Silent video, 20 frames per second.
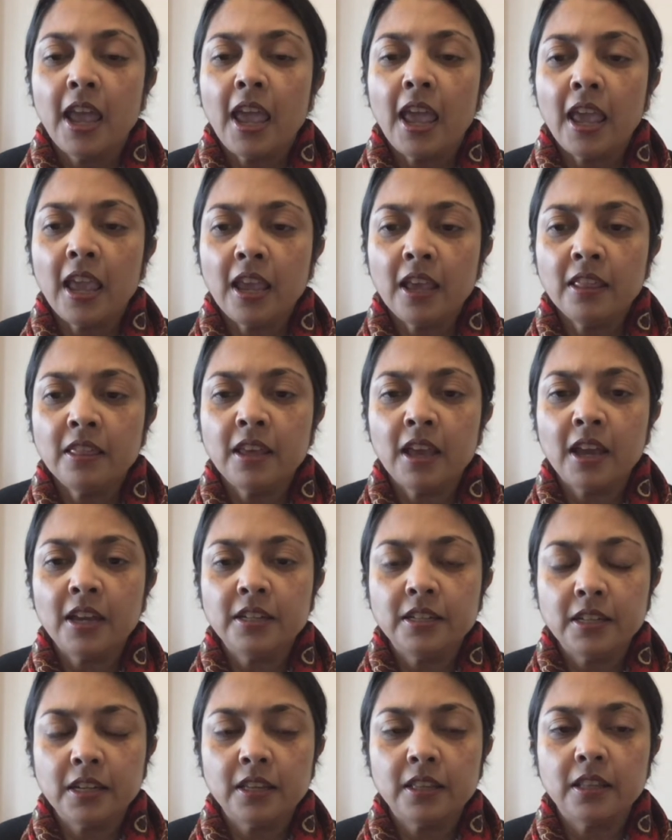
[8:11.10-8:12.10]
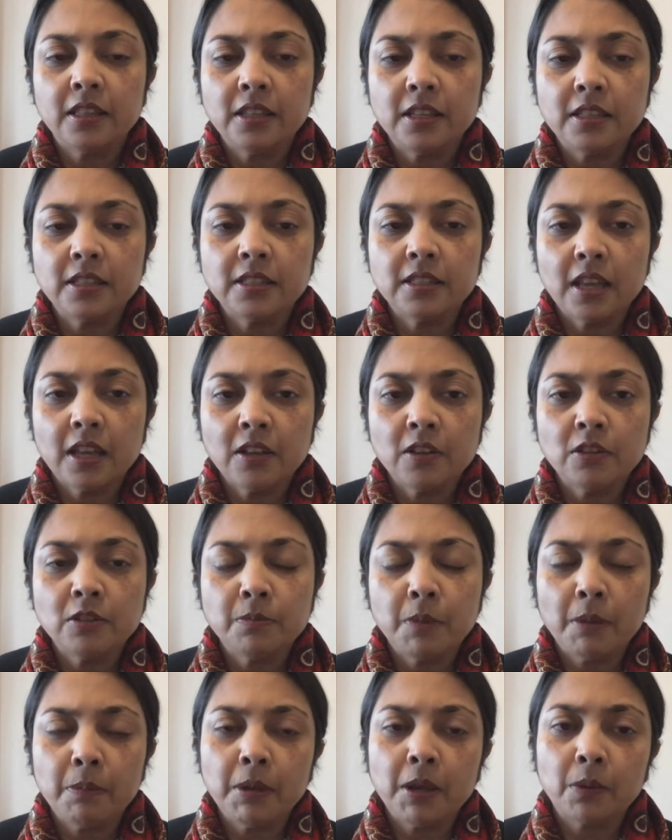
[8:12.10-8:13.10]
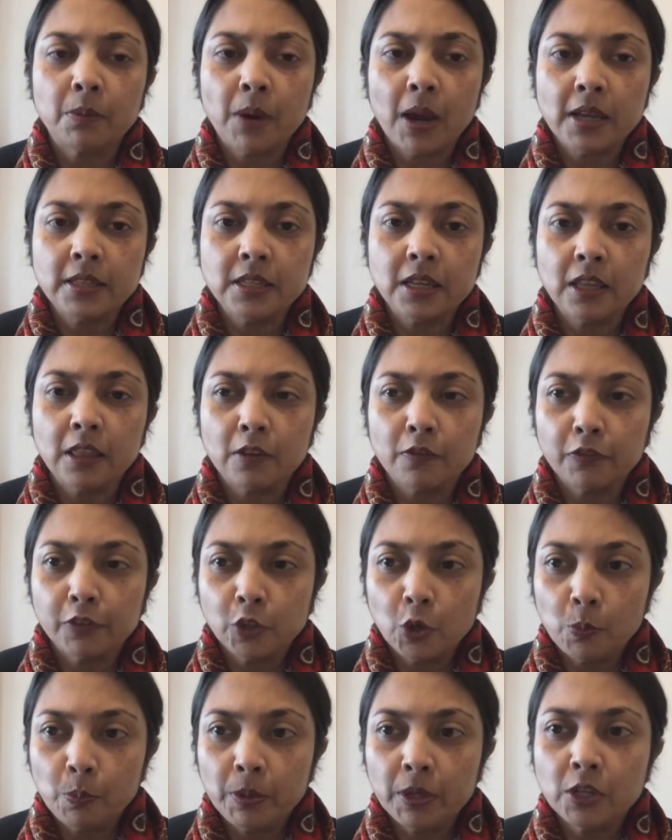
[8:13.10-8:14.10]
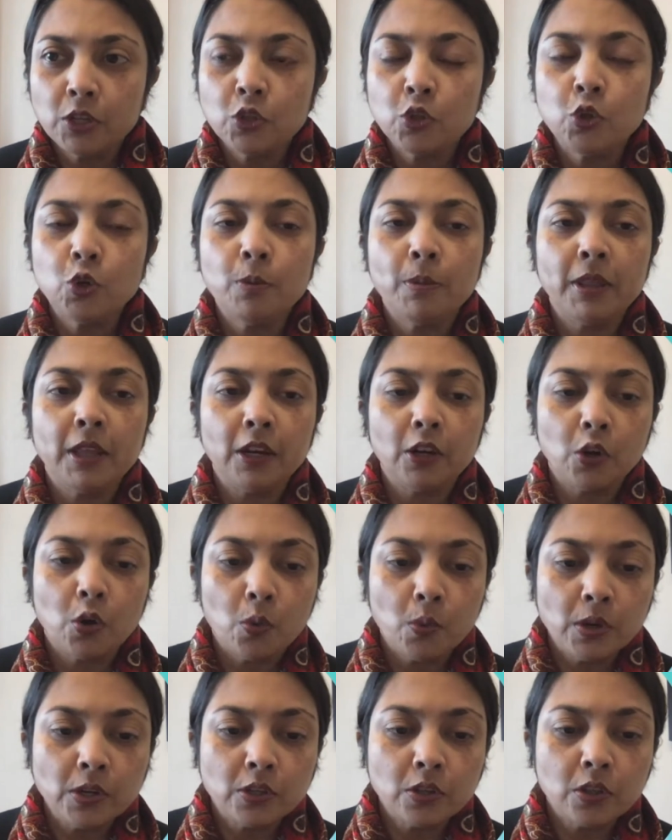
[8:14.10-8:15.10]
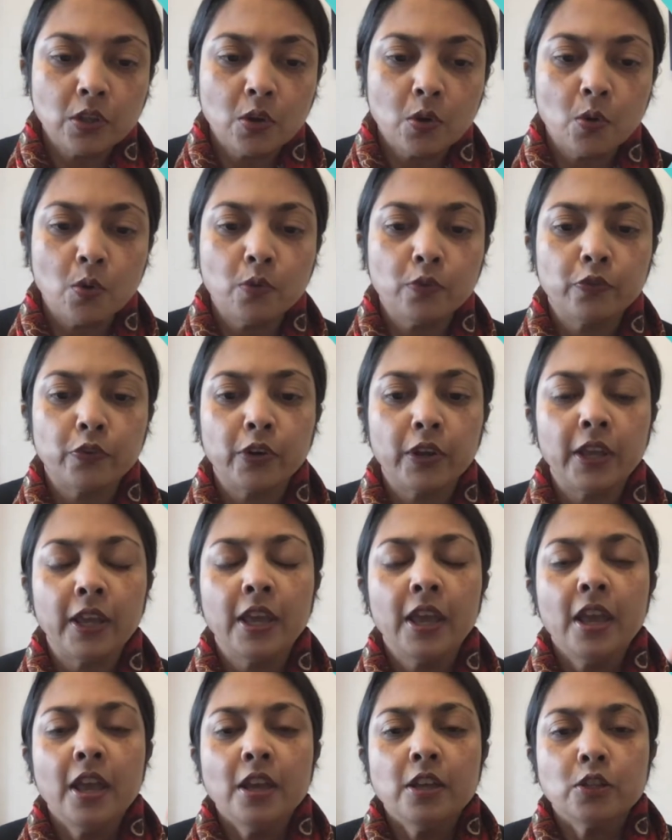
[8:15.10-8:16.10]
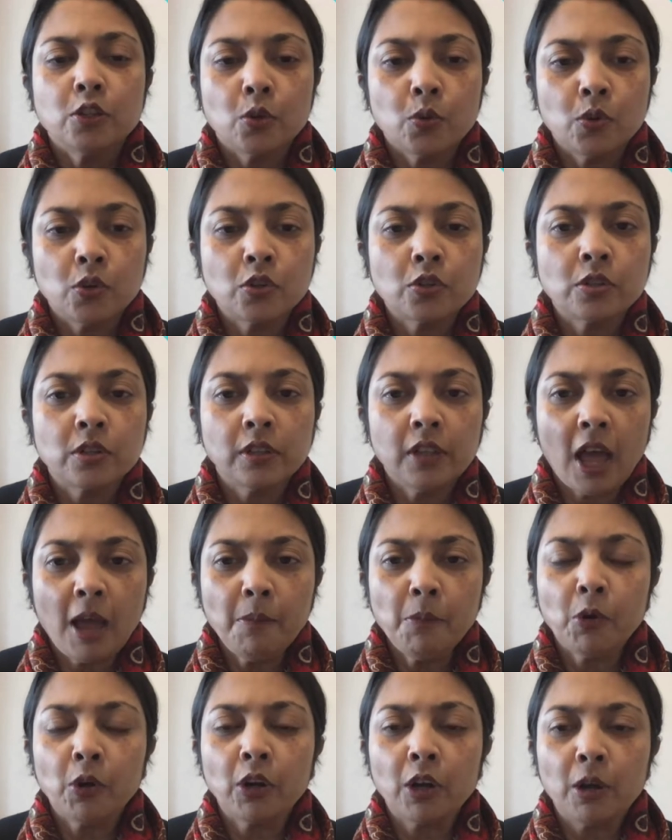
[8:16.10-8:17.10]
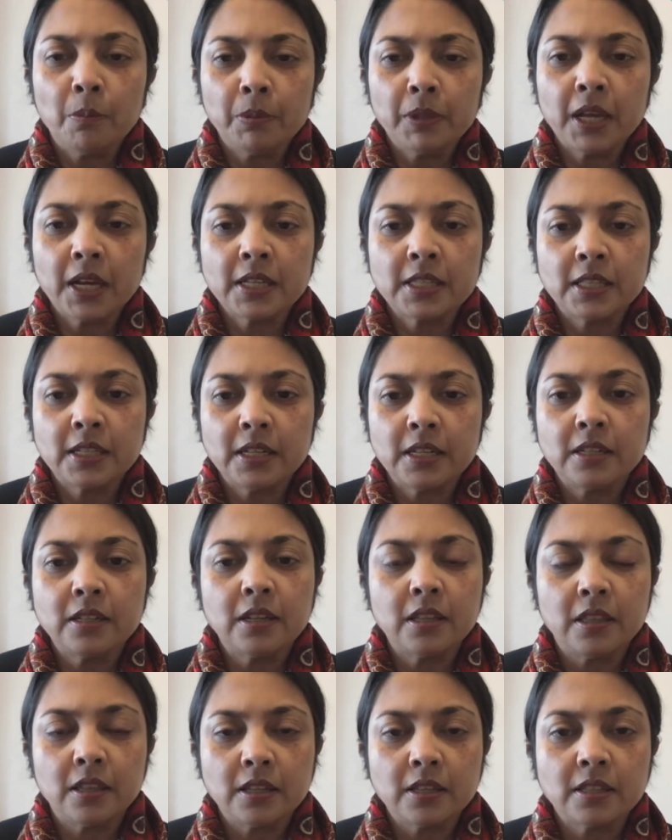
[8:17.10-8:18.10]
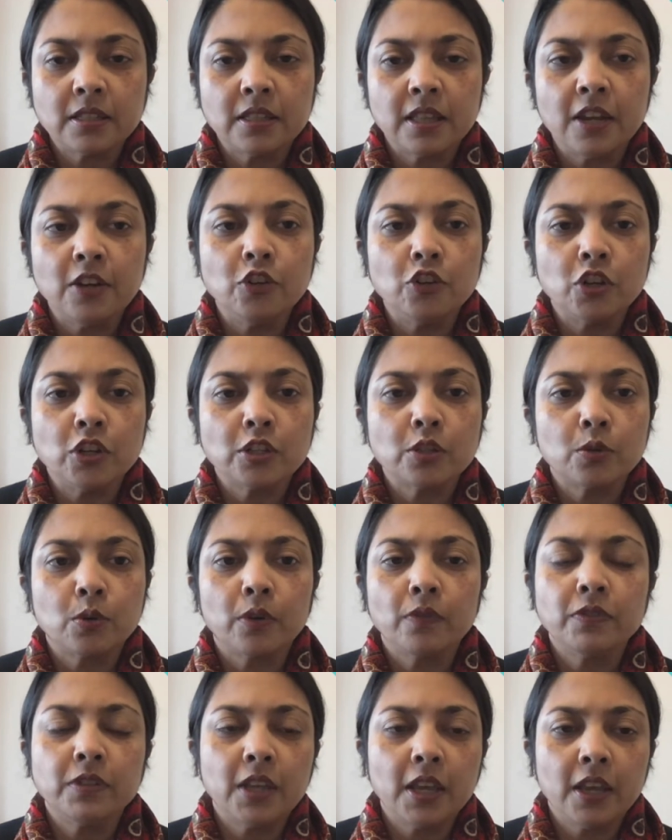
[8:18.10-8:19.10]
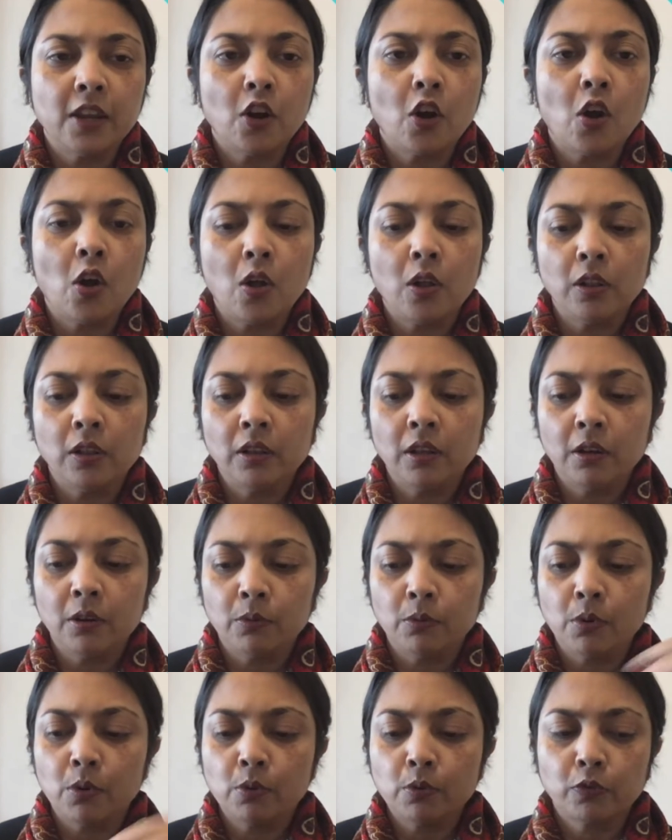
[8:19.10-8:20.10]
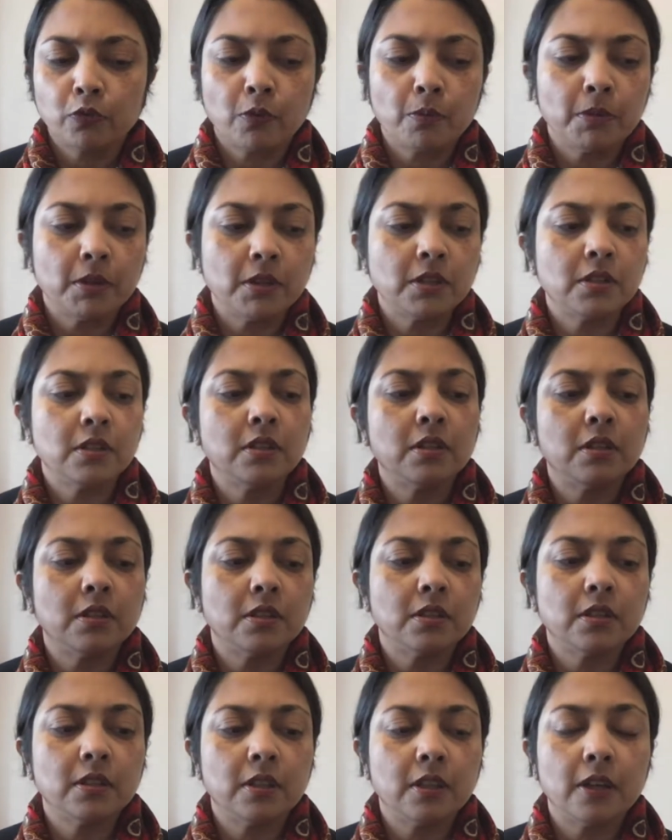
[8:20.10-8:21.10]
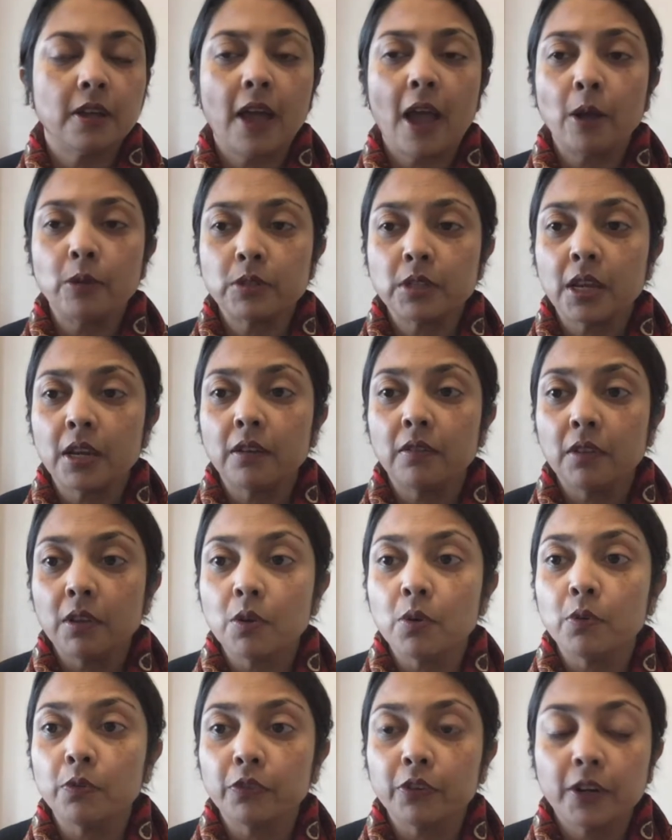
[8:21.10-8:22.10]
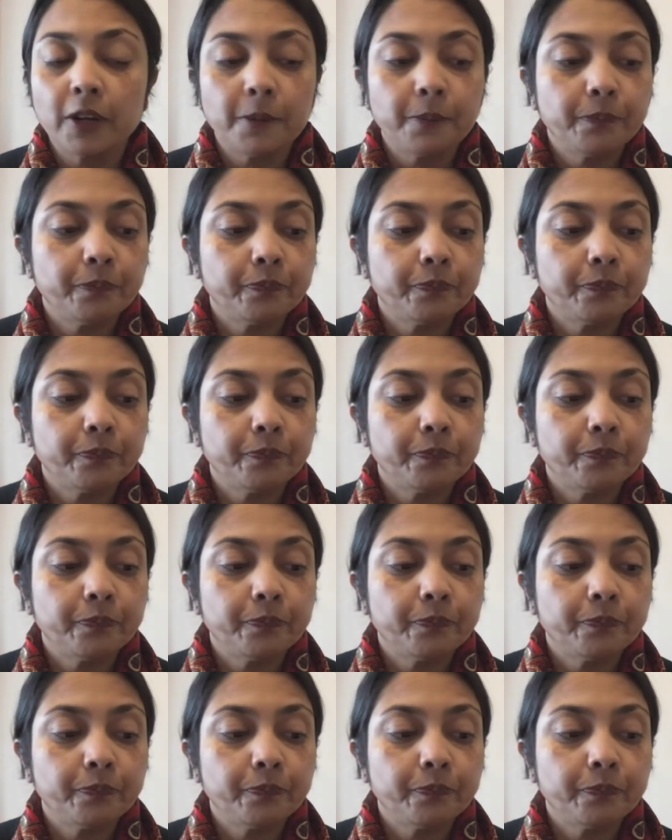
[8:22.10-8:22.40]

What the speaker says: and the idea that these cells may be arising in the fallopian tube and then going to the ovary. So there's a lot more complexity to this than just sort of saying it all arose from the outside of the ovary.